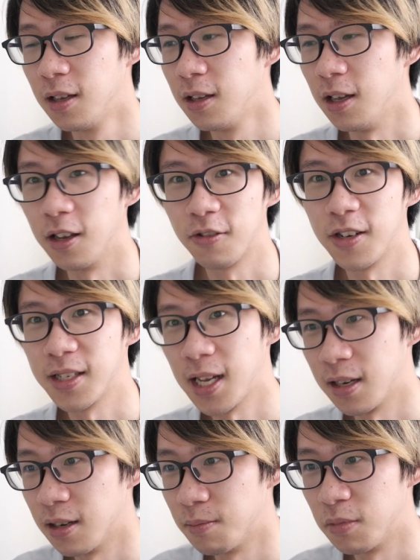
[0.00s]
increase
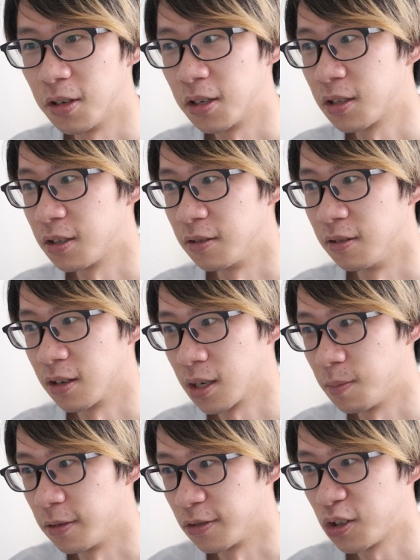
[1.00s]
that number to a
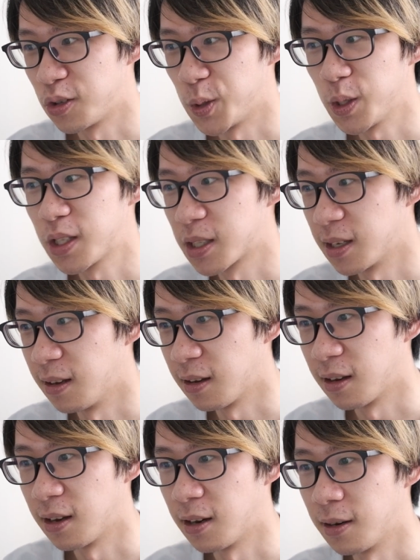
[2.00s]
couple of sheets
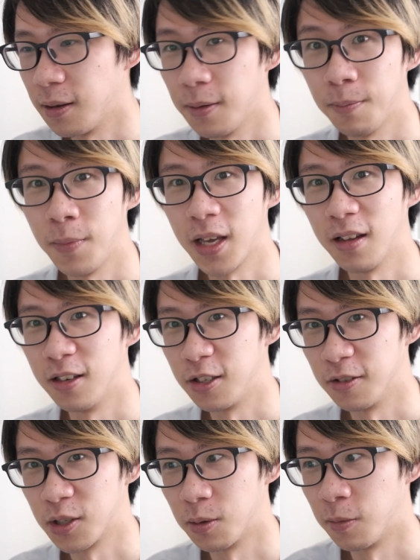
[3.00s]
and make it
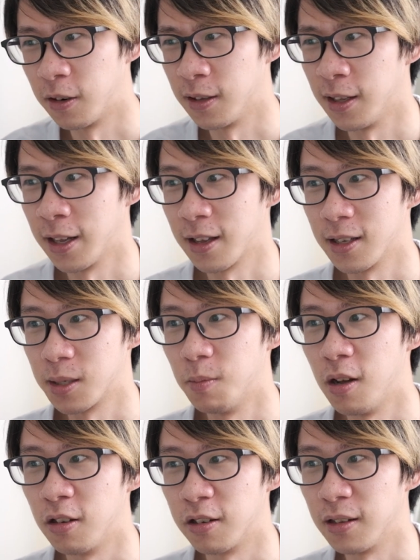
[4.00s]
into somewhere like a
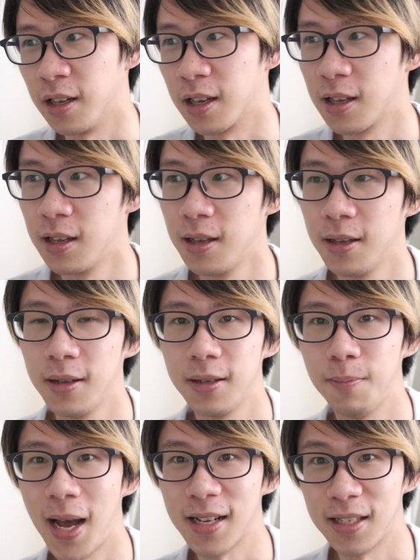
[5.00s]
smaller like
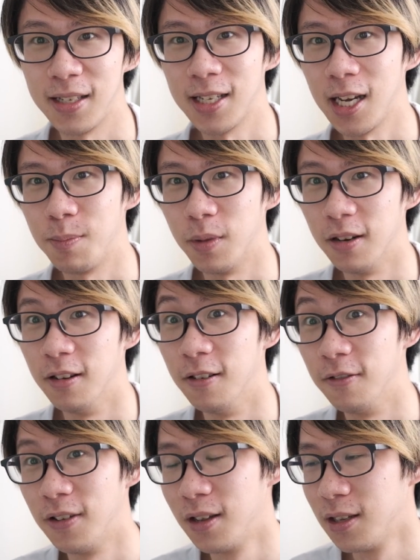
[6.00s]
magazine type
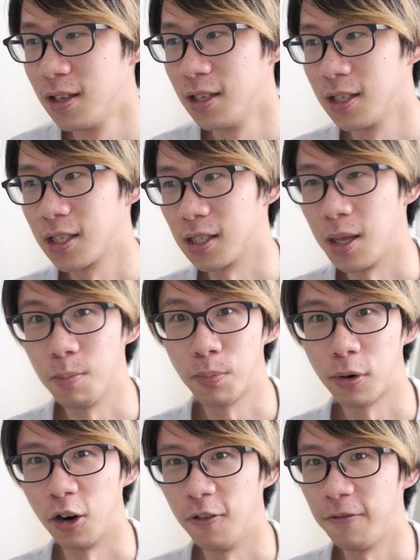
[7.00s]
of slim
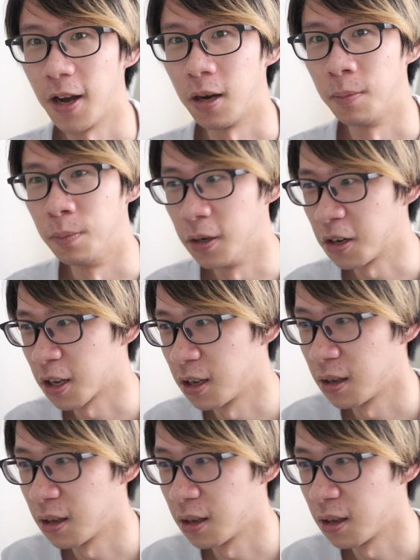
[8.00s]
profile book.